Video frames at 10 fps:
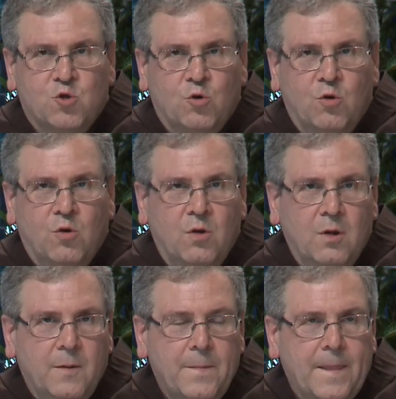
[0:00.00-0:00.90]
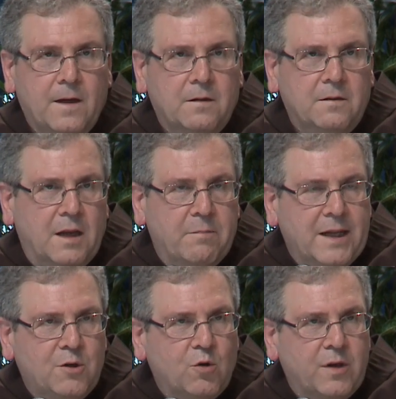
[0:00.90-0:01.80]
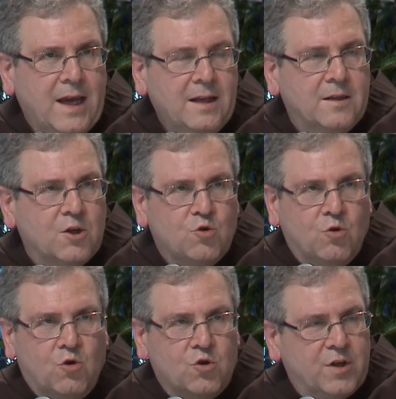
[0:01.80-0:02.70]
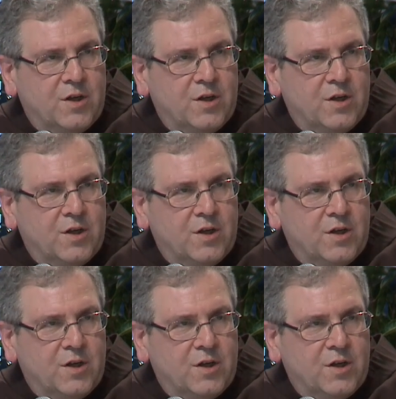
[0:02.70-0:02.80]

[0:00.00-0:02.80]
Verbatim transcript: but I know that in other places it is instead